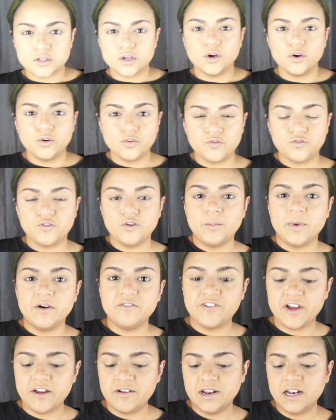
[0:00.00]
So for my
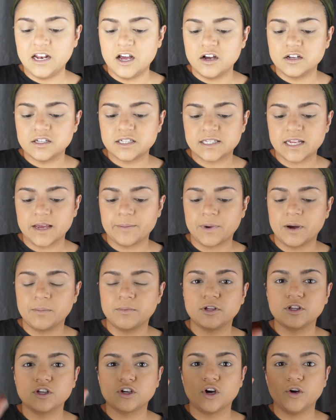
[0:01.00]
very last step, I'm
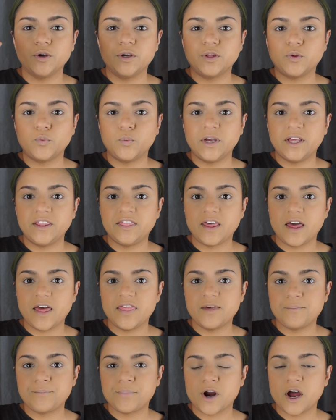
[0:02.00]
going to go in with
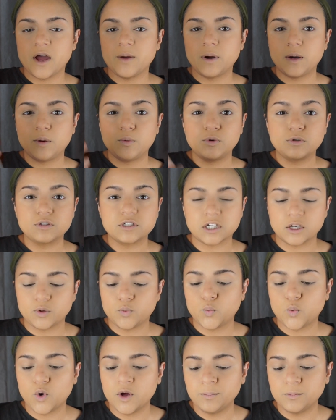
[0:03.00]
the primer water
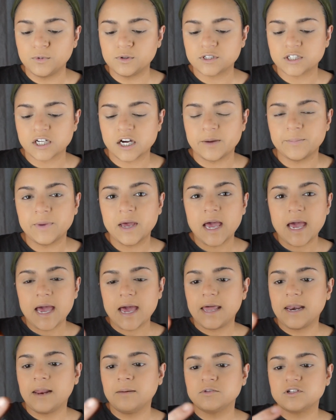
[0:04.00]
one more time,
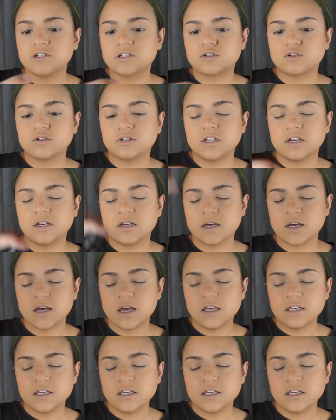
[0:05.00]
and I'm just going to